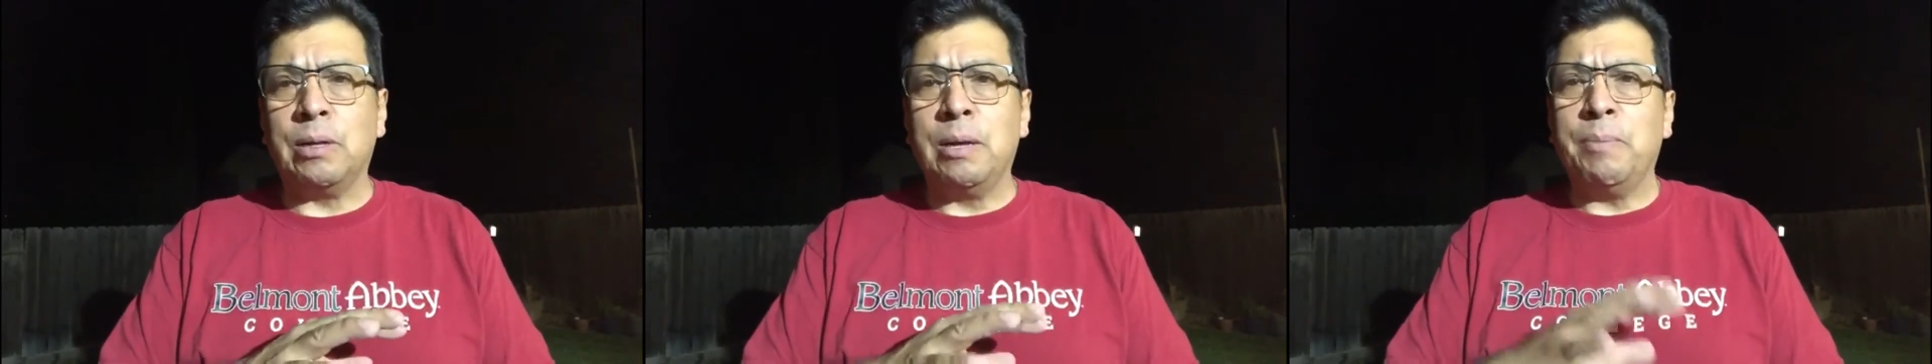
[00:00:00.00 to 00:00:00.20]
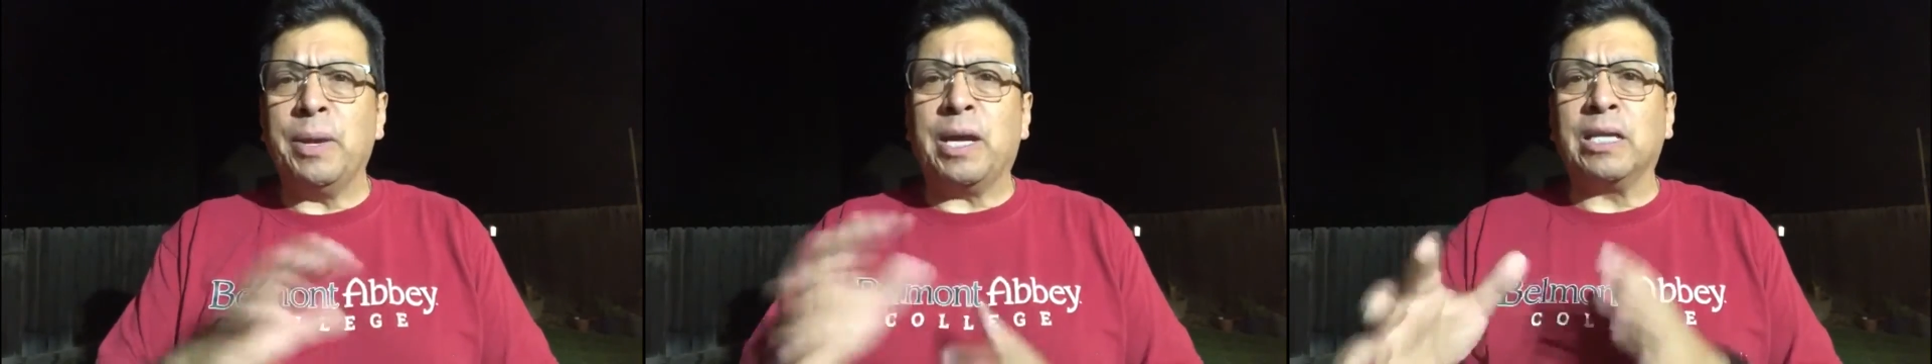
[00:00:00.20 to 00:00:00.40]

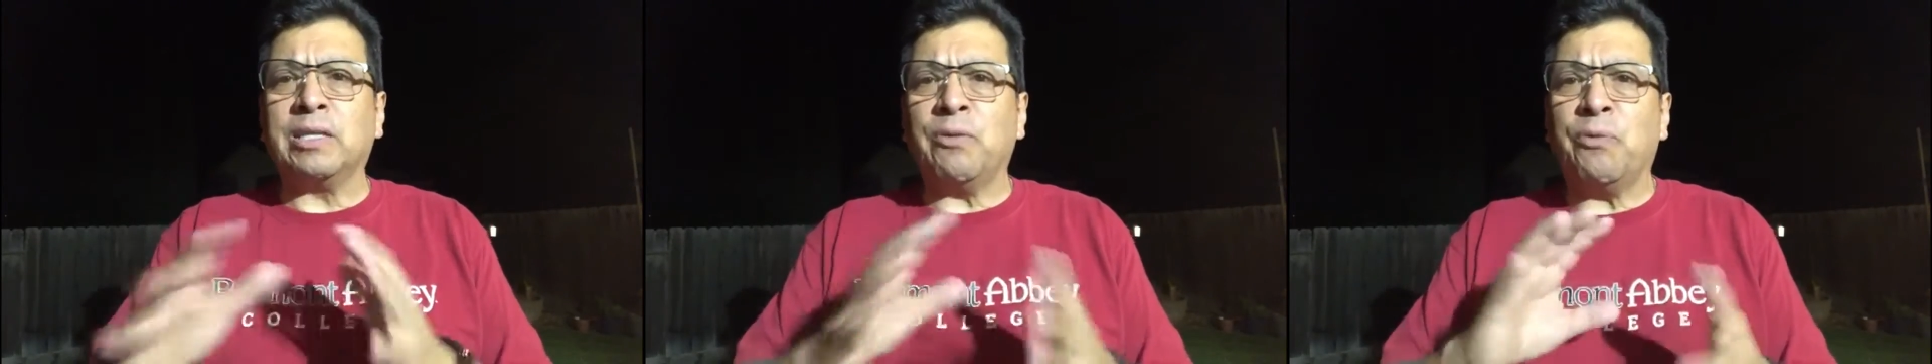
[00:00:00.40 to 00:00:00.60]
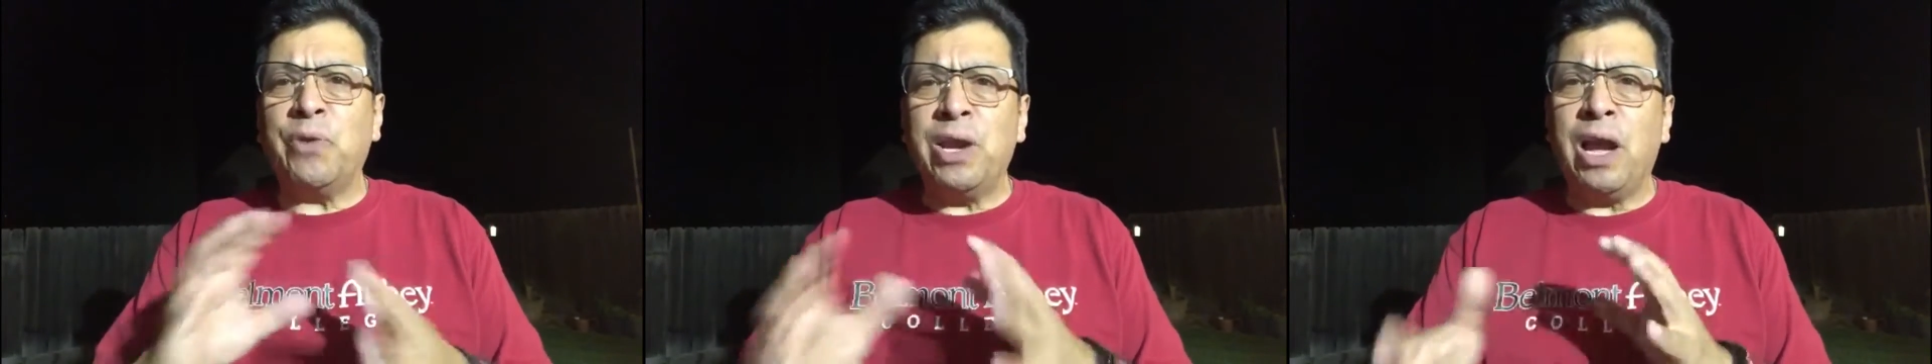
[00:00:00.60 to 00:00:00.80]
because
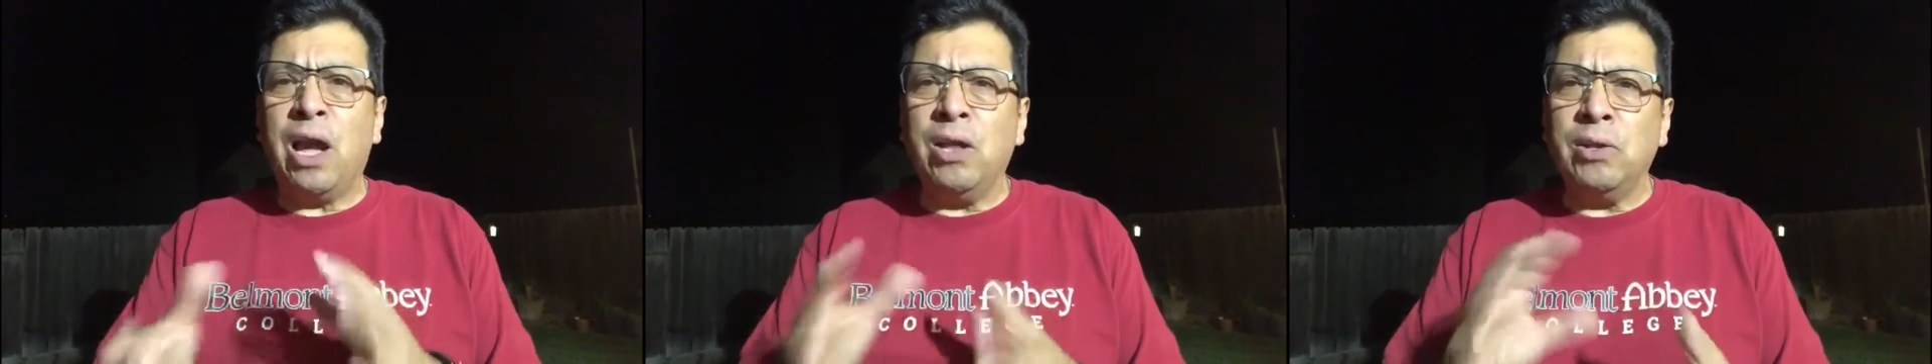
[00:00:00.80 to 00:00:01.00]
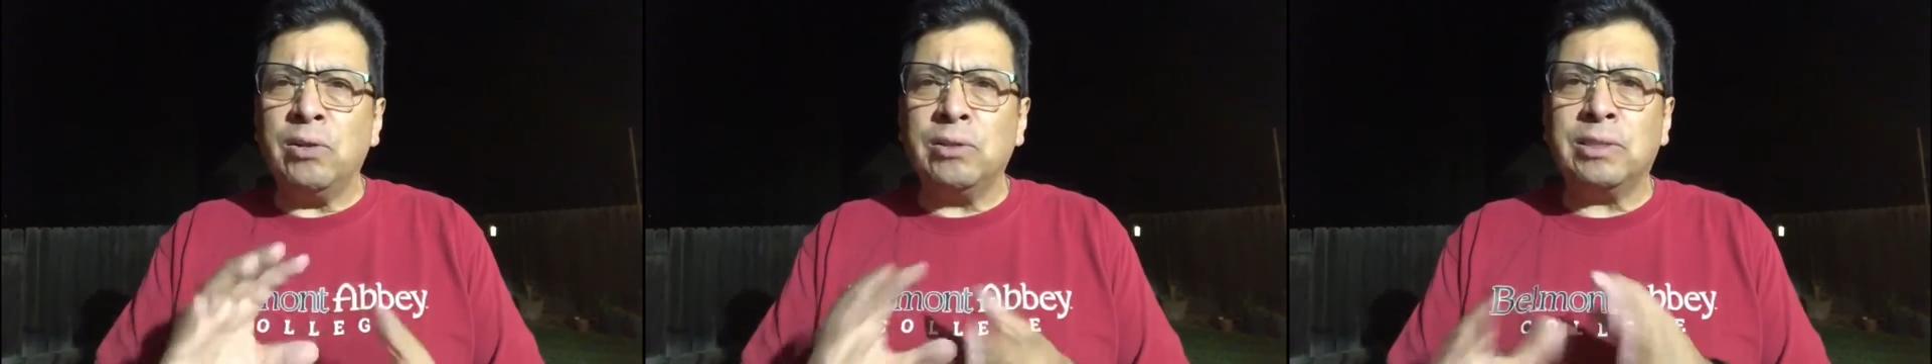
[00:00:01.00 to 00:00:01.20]
if we
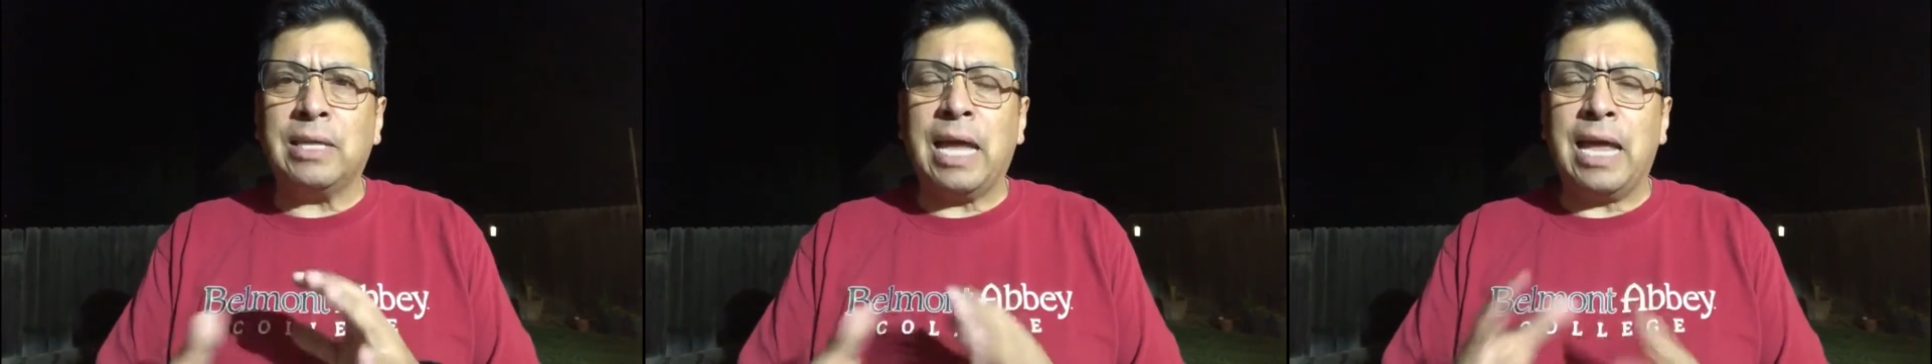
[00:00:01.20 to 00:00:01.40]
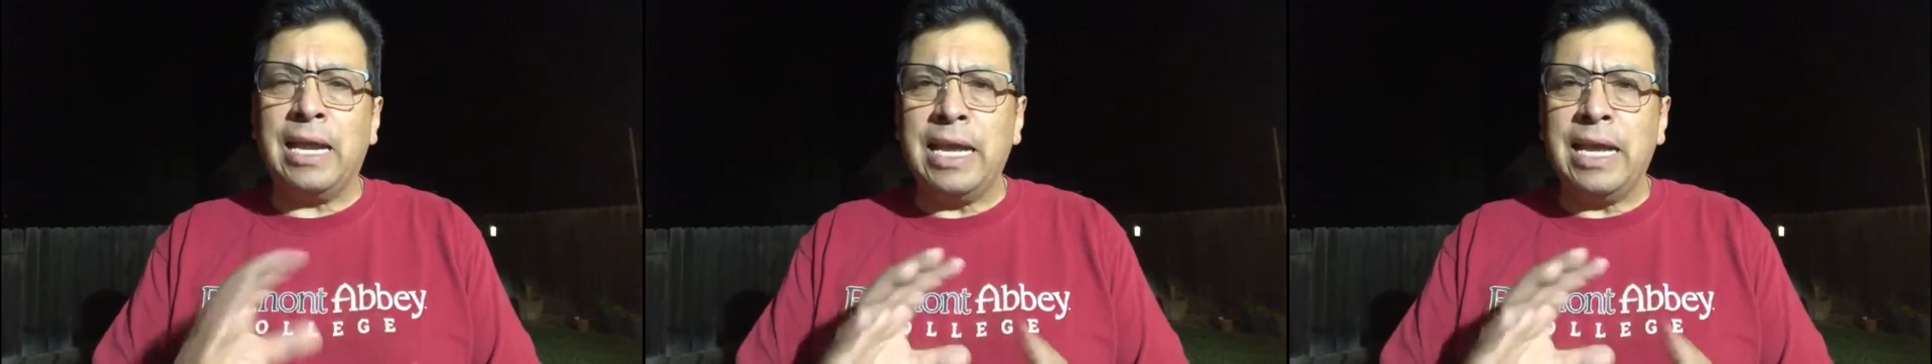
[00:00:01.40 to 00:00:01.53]
understand